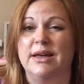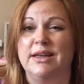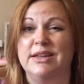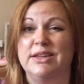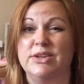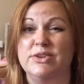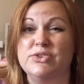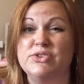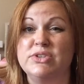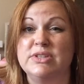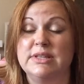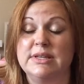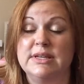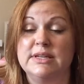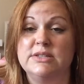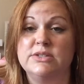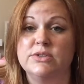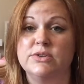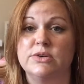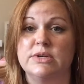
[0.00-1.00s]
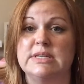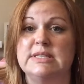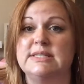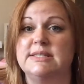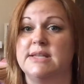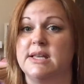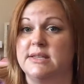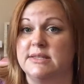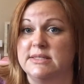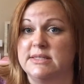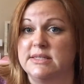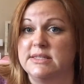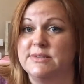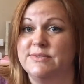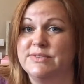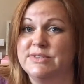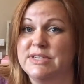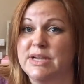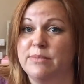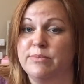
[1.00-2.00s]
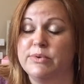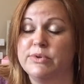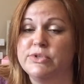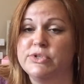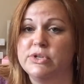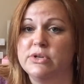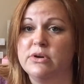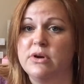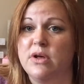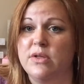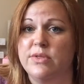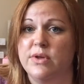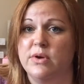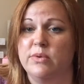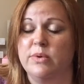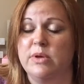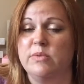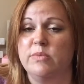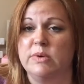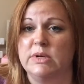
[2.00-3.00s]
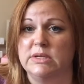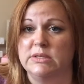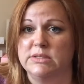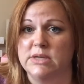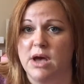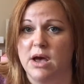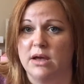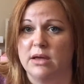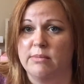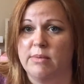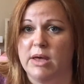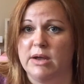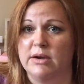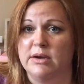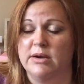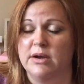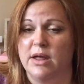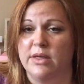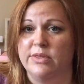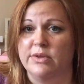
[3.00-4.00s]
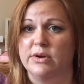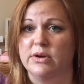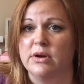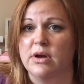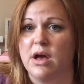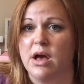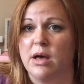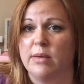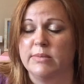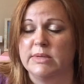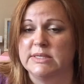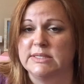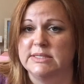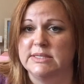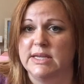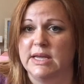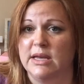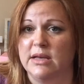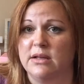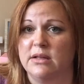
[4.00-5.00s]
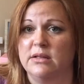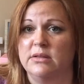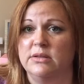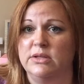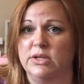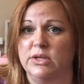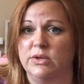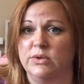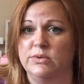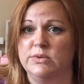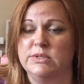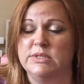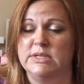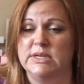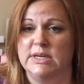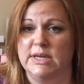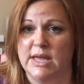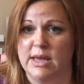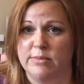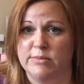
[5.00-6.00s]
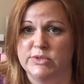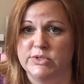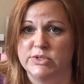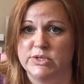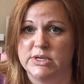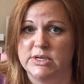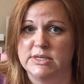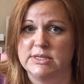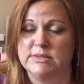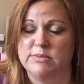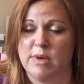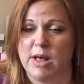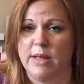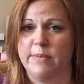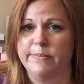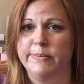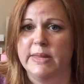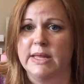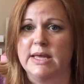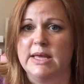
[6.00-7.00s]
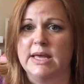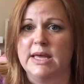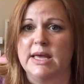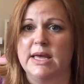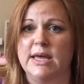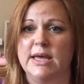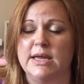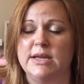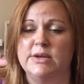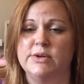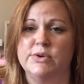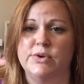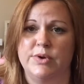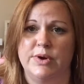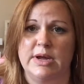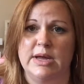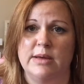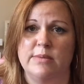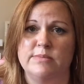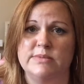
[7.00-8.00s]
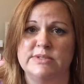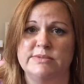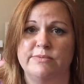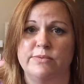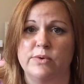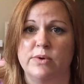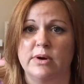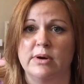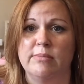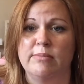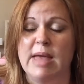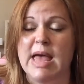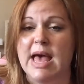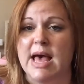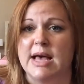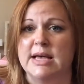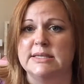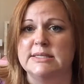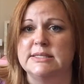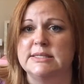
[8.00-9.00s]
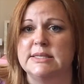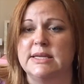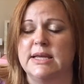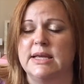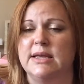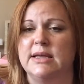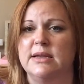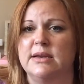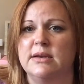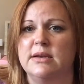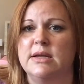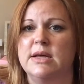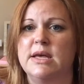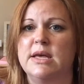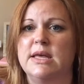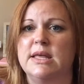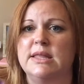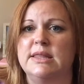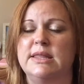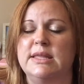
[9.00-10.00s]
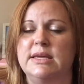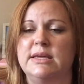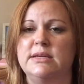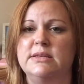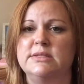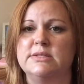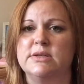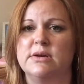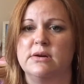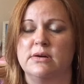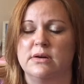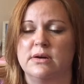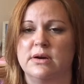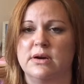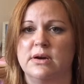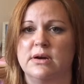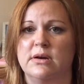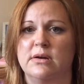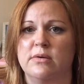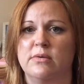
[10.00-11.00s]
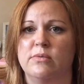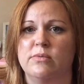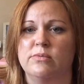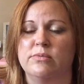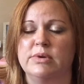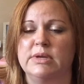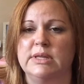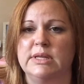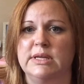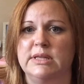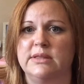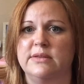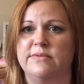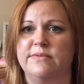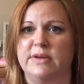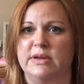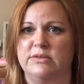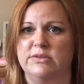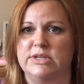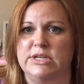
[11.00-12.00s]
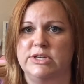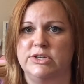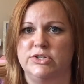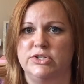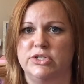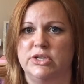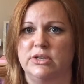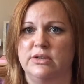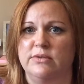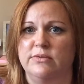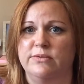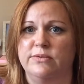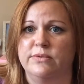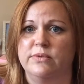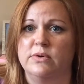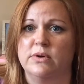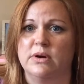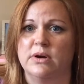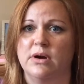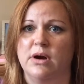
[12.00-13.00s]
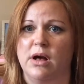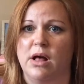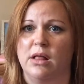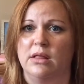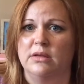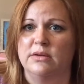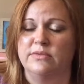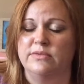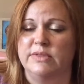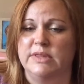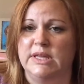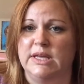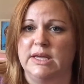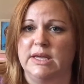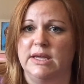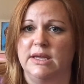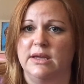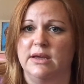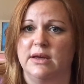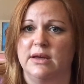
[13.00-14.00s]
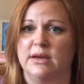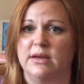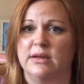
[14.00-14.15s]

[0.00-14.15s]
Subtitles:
usually degrees Celsius for temperature, although we will talk about another common scale used in chemistry as well, and grams for mass. And these are really the foundation for all of the